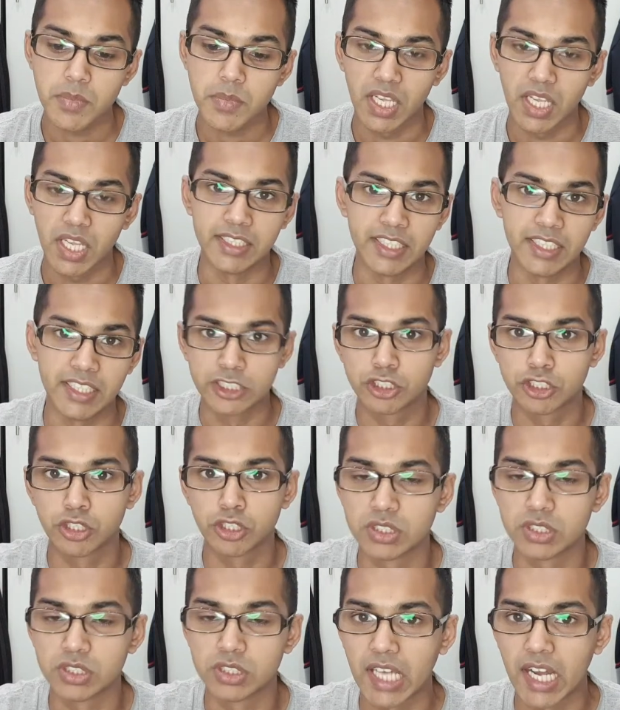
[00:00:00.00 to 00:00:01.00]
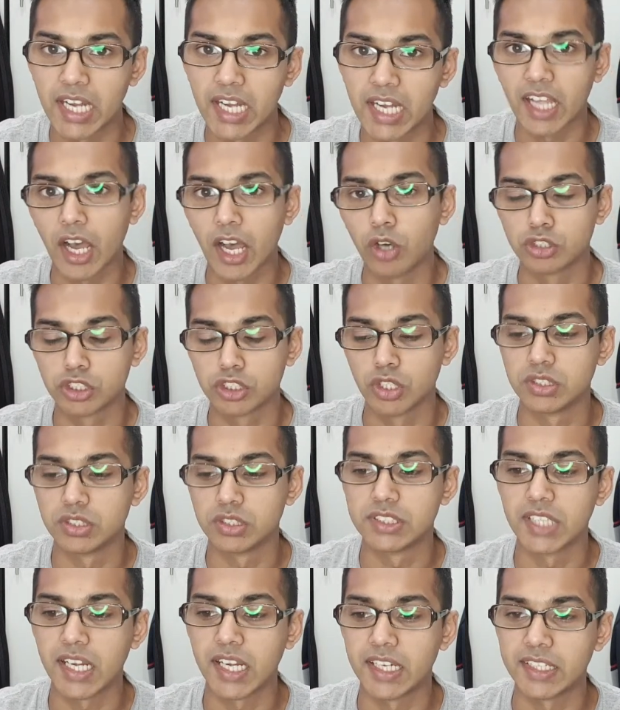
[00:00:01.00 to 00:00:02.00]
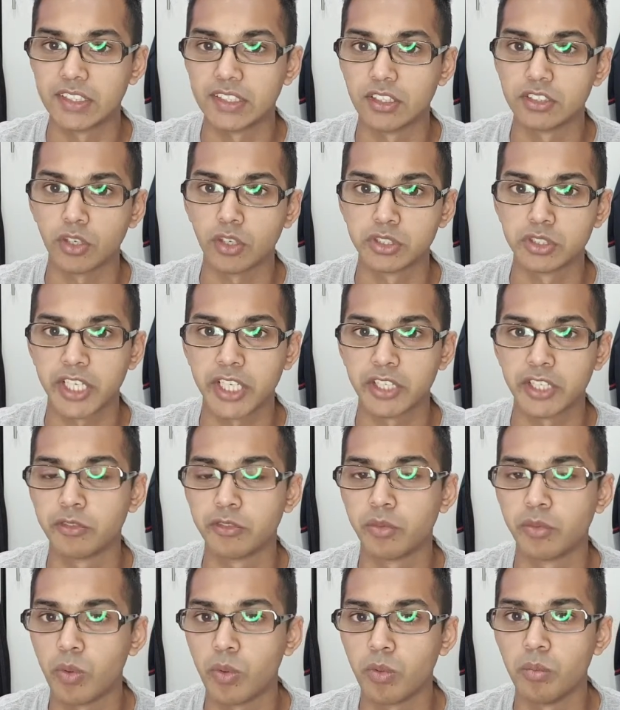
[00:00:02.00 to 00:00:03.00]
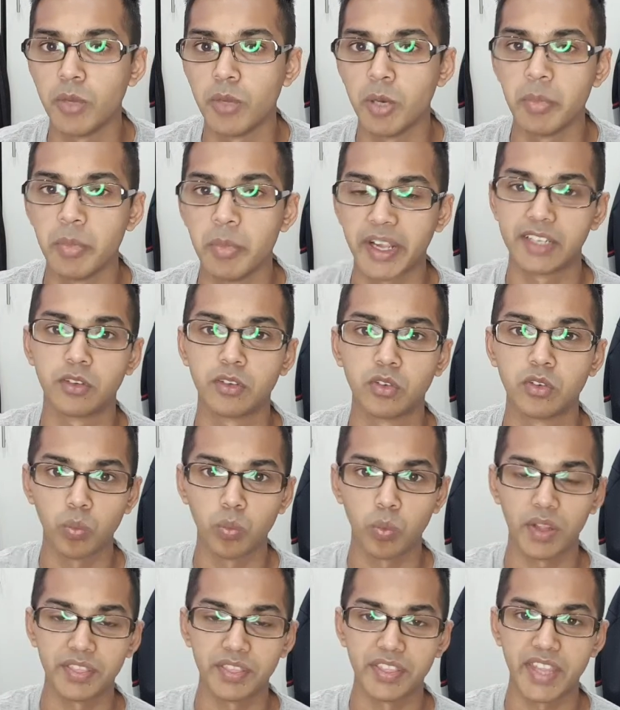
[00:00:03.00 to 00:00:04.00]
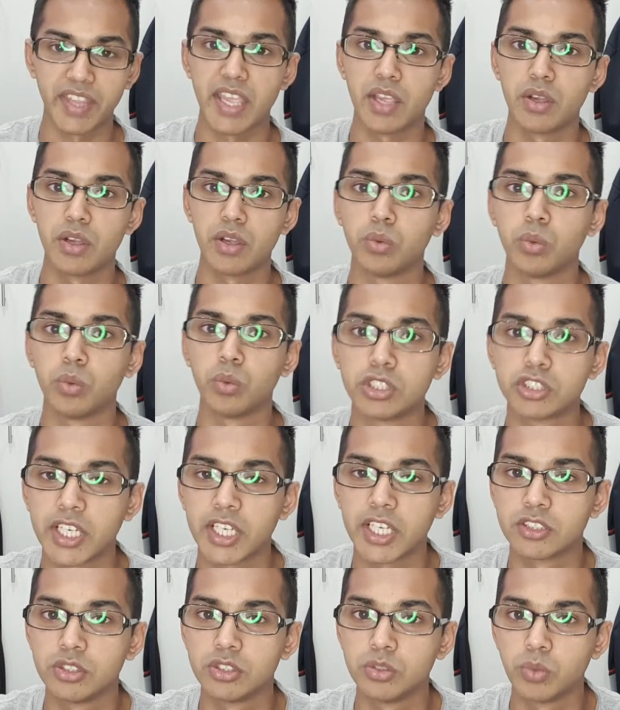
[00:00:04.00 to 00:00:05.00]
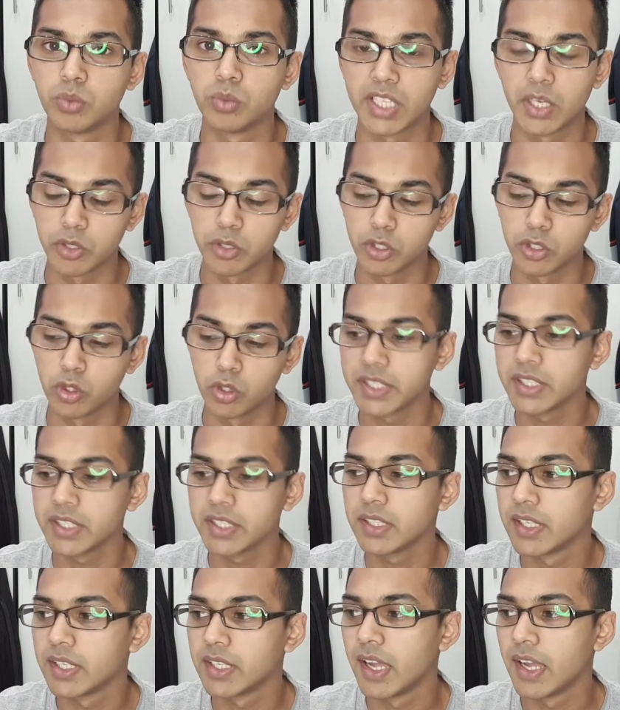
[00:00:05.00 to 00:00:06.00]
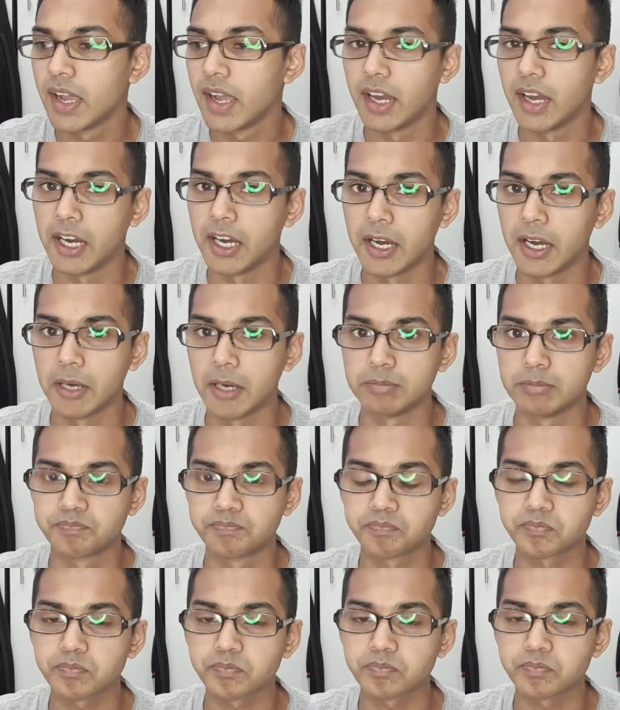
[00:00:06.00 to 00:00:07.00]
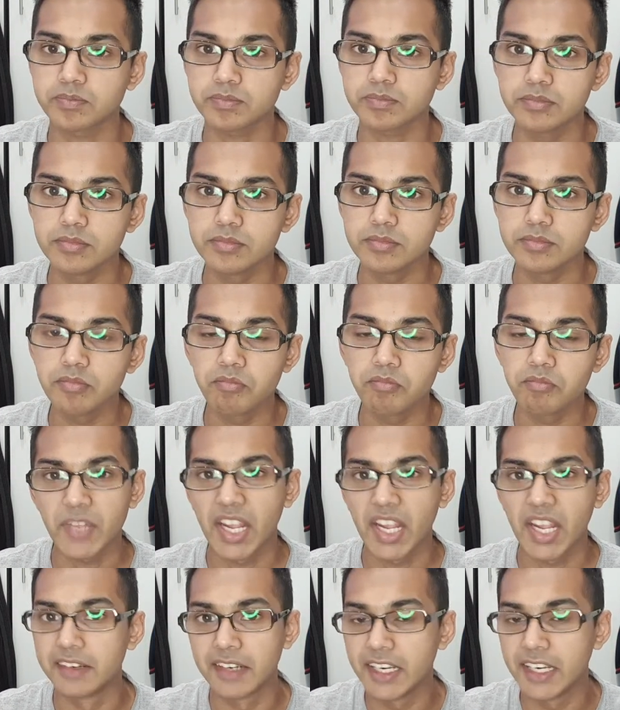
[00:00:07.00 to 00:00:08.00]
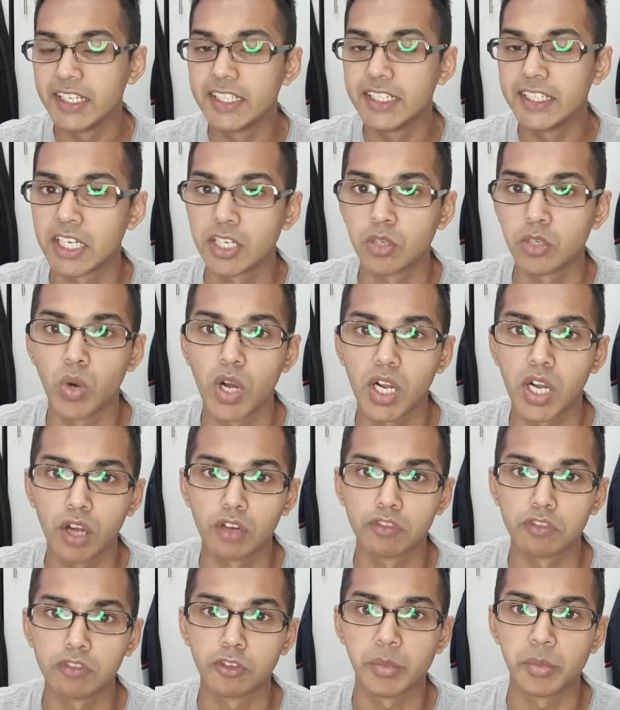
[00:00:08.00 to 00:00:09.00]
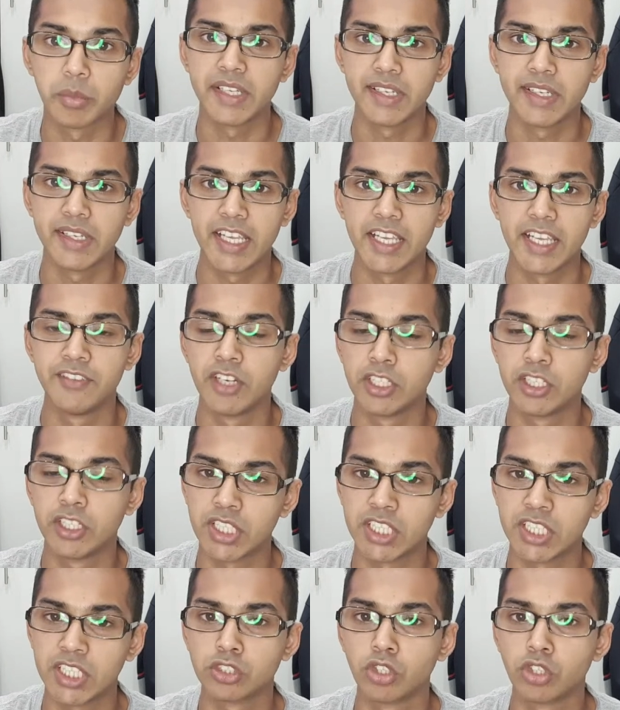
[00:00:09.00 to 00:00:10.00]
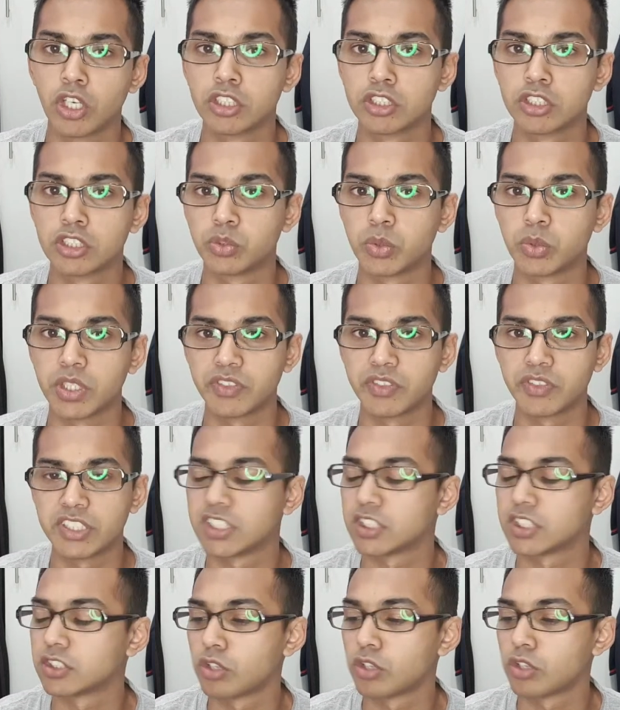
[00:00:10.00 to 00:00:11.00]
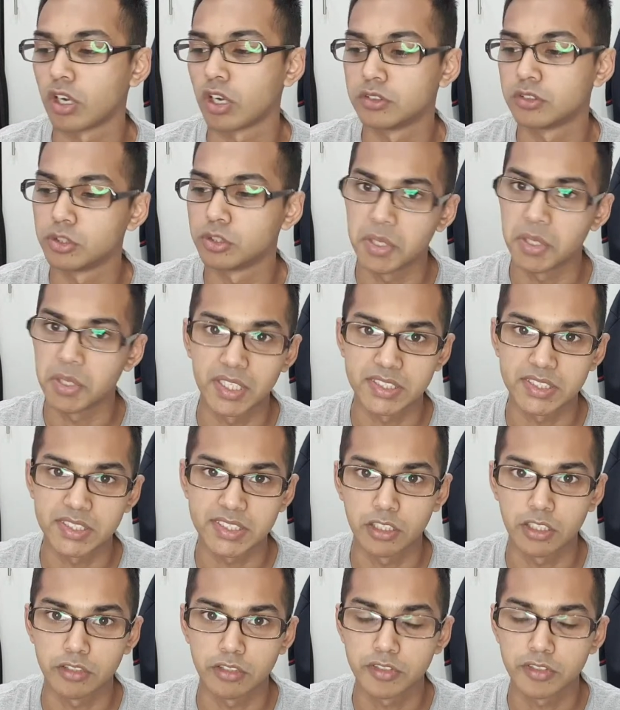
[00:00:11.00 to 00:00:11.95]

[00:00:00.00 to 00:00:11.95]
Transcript: the intros done, the outros done. I would always try to mimic what they were doing. Um, really didn't work out for me. Eventually, I just got into the swing of things, just got to be myself,